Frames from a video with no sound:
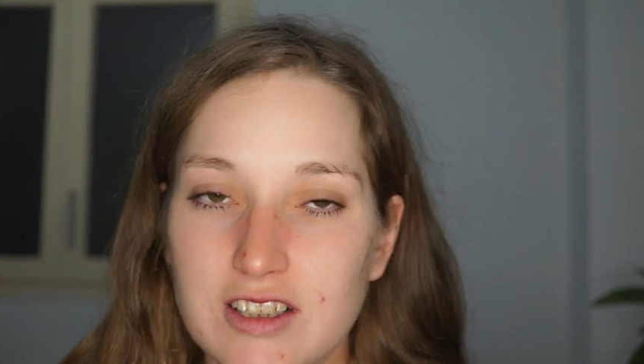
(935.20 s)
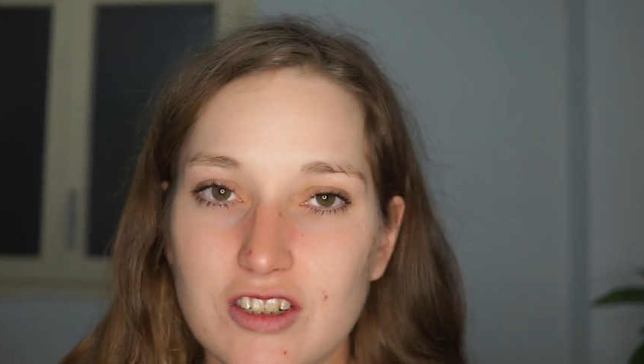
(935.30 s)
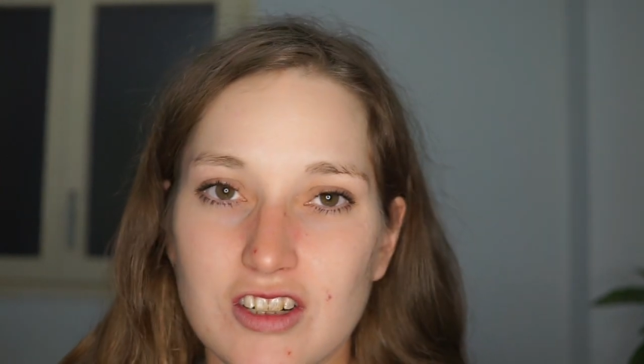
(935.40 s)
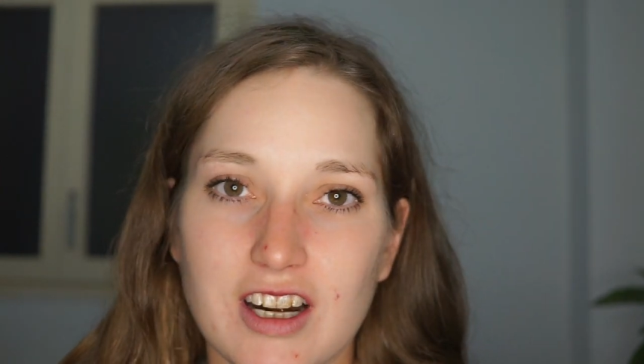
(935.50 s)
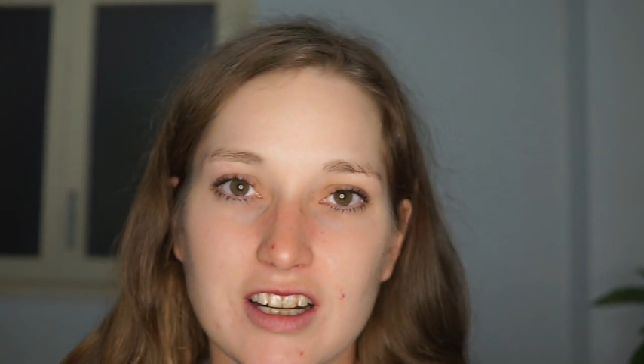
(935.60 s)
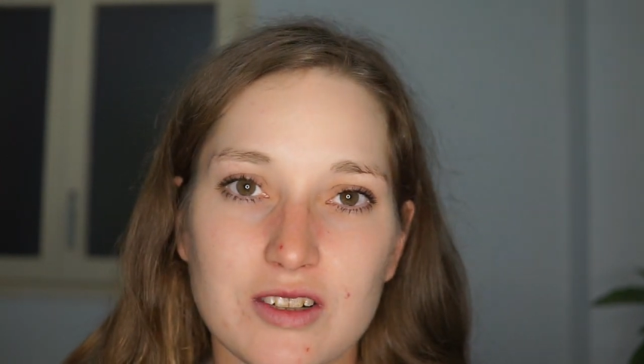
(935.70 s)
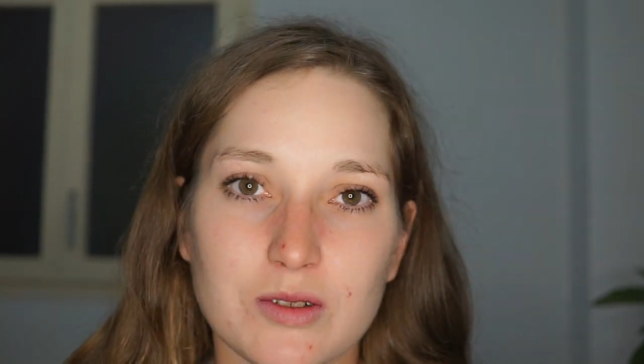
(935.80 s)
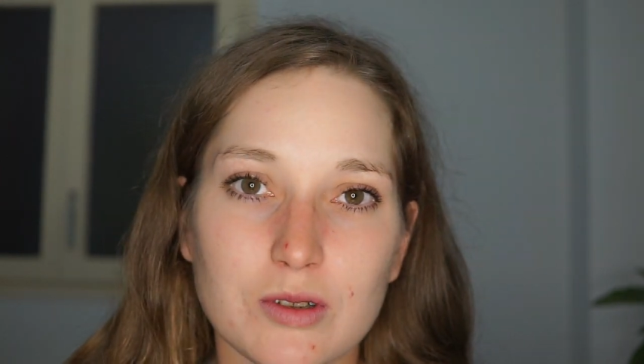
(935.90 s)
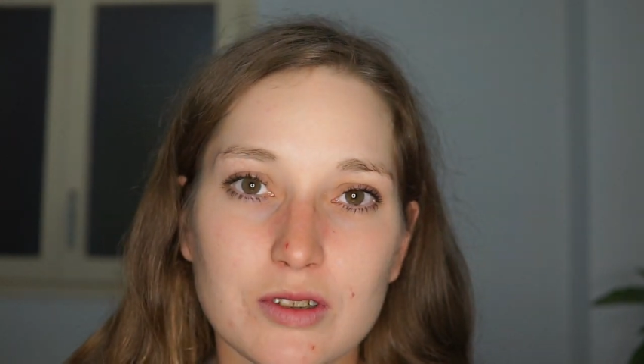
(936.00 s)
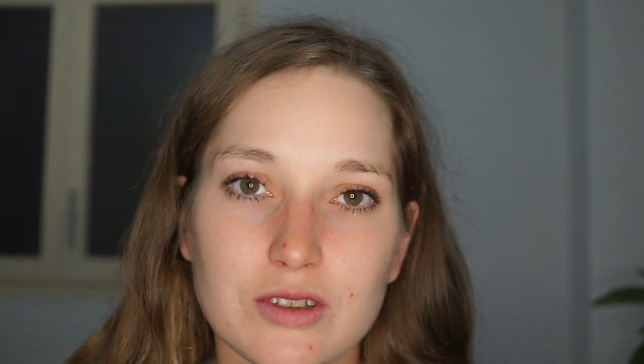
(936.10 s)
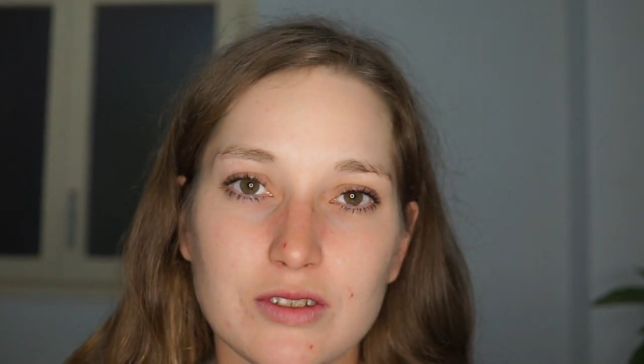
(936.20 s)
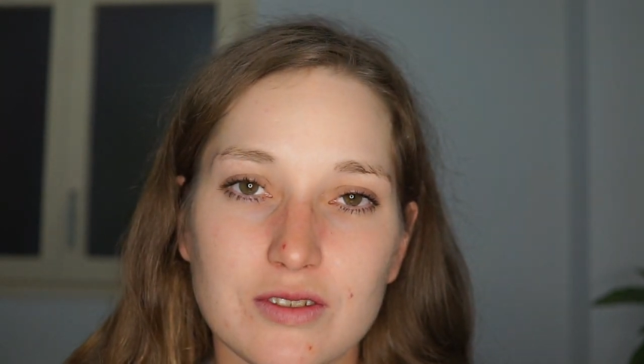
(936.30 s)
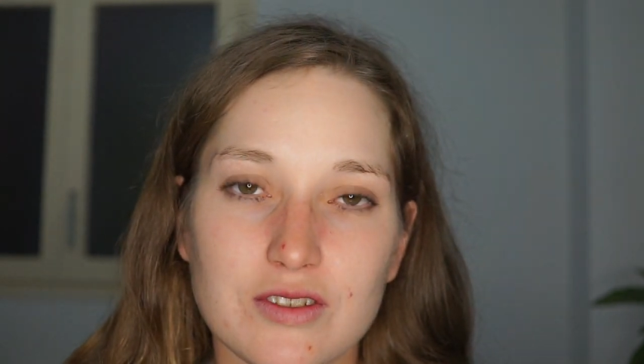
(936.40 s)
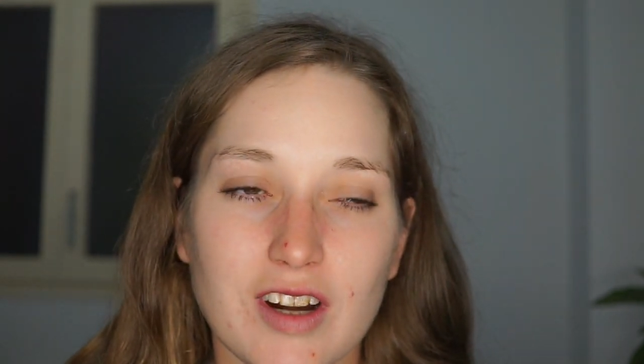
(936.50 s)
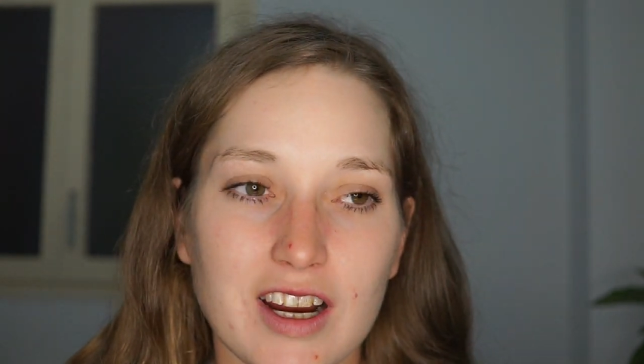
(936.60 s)
try and talk to you
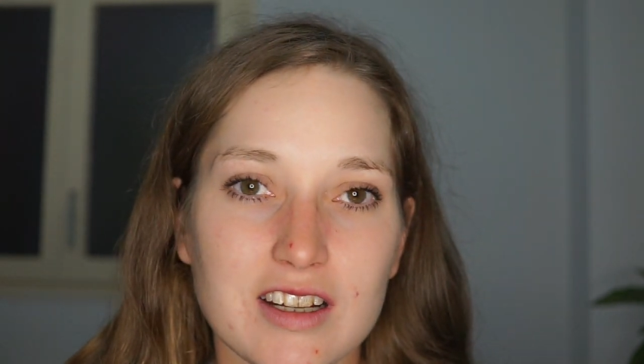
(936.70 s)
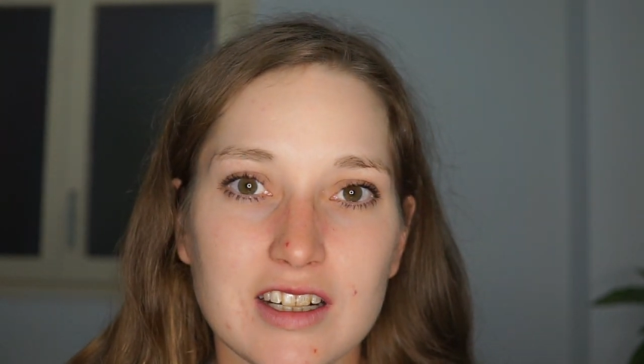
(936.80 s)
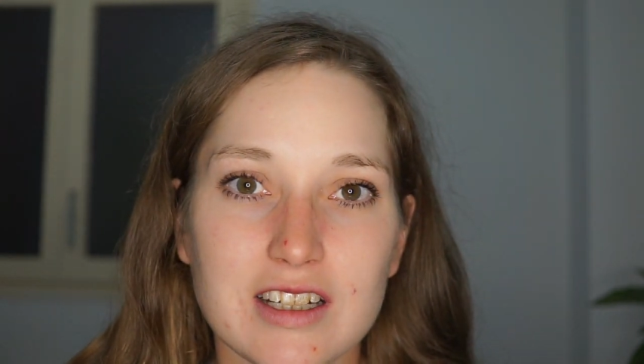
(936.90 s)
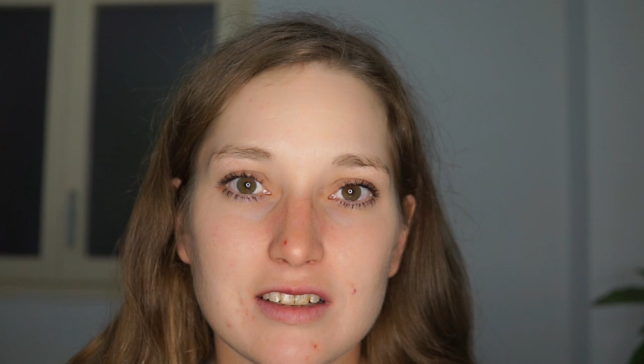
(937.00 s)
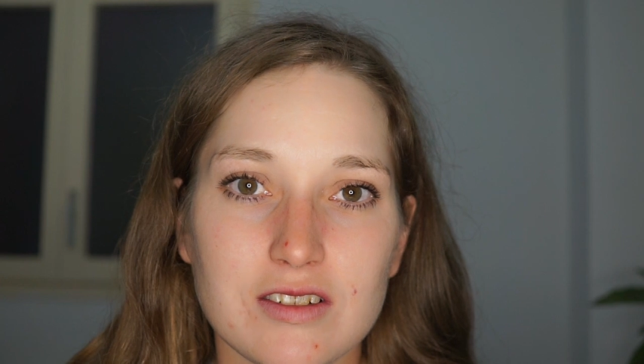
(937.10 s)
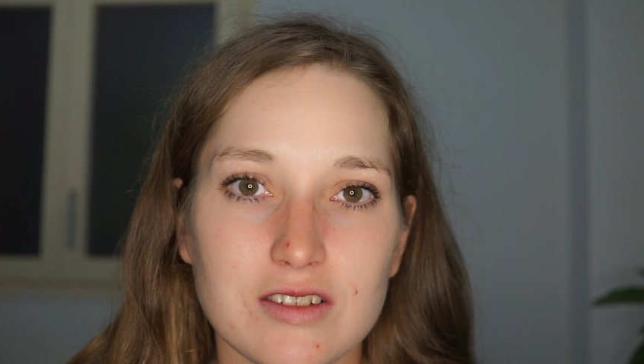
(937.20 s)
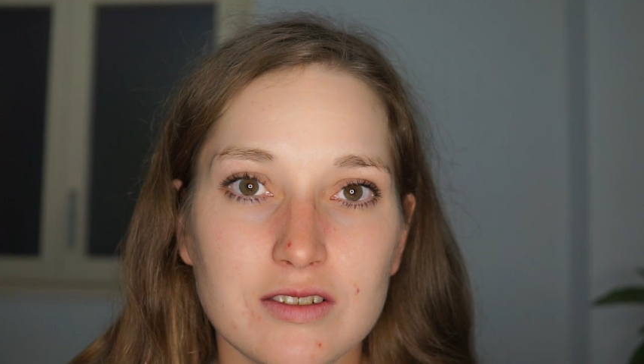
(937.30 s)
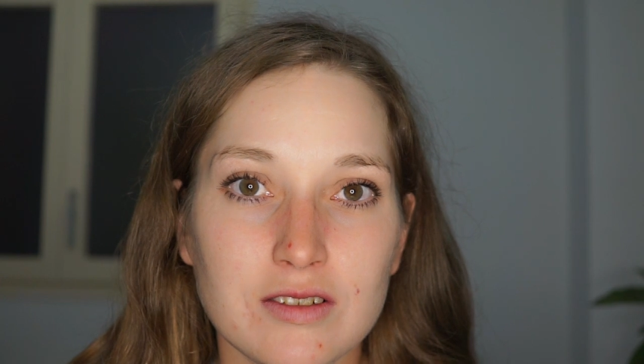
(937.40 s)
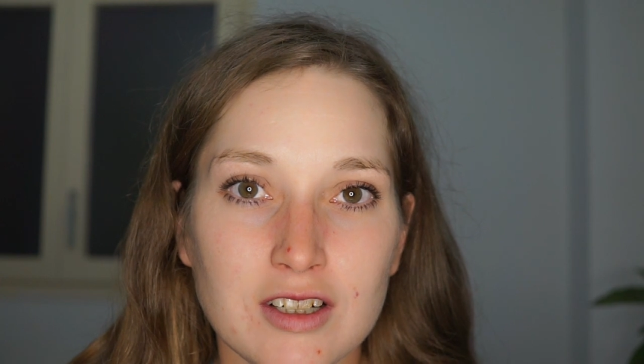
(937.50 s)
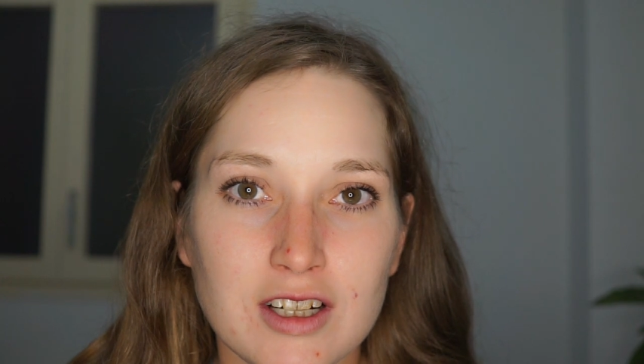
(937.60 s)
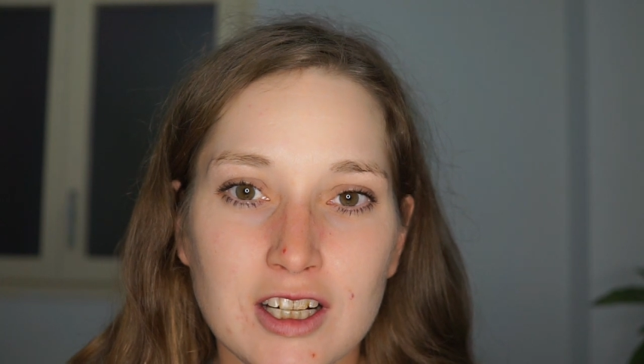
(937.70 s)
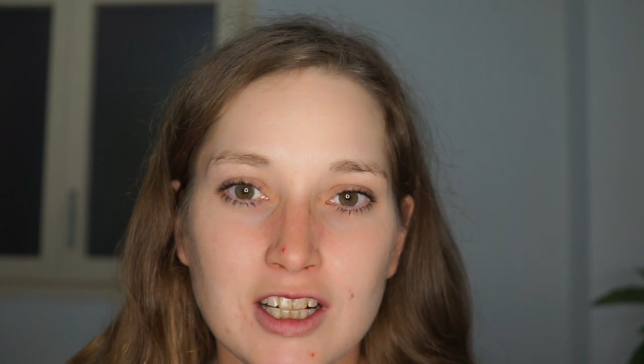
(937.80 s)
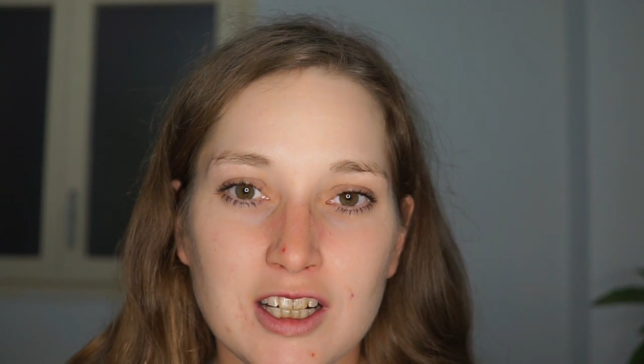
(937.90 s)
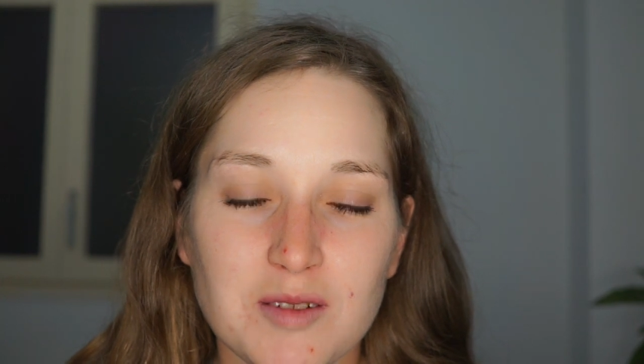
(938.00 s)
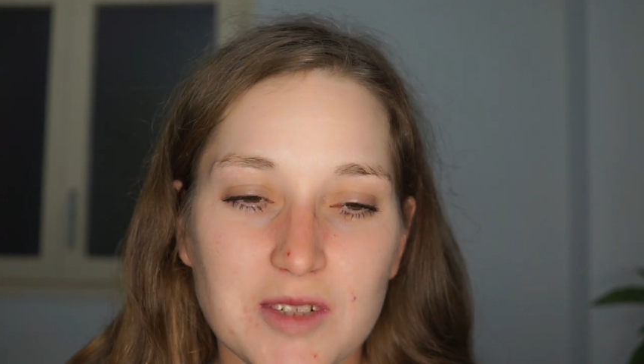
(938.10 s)
and try and connect to you,
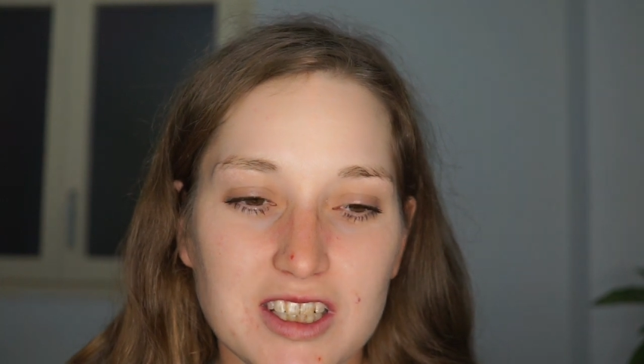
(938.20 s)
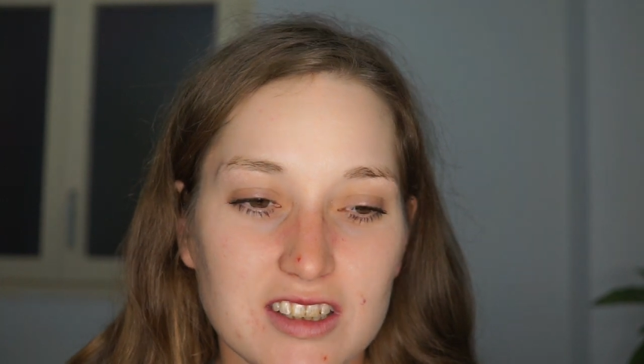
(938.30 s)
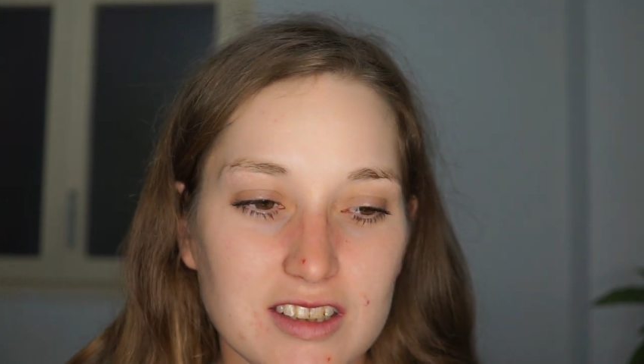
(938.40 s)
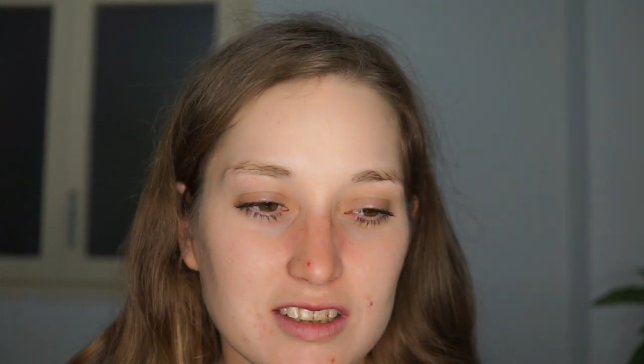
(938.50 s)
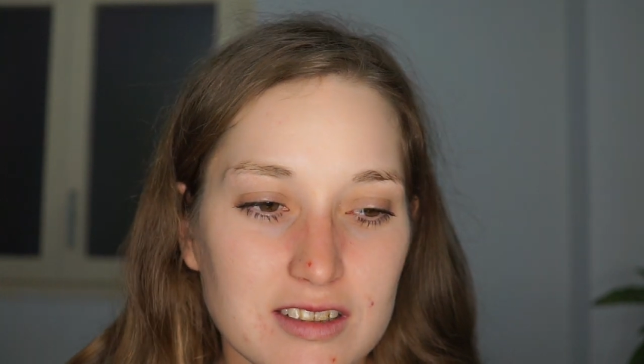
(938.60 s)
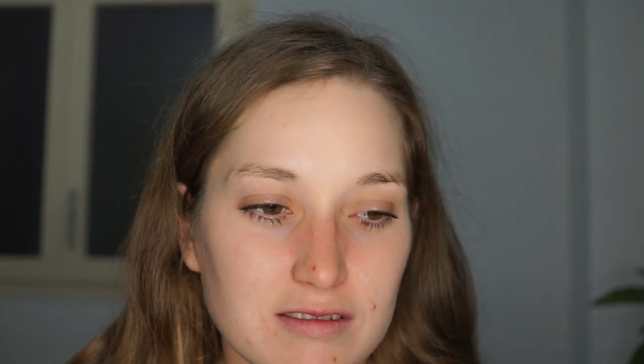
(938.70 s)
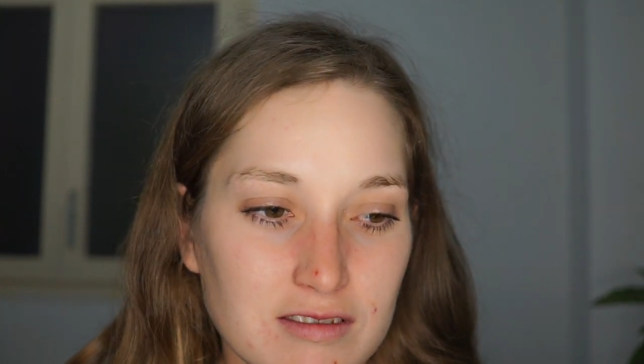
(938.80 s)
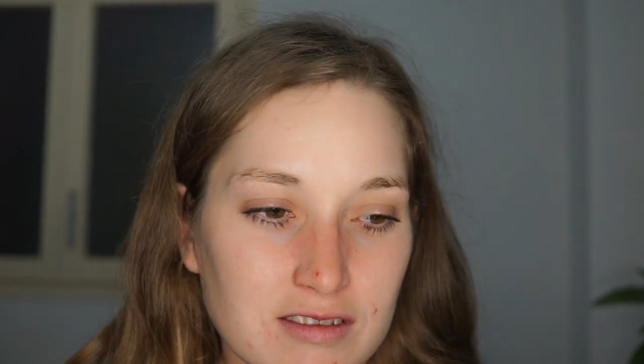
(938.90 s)
because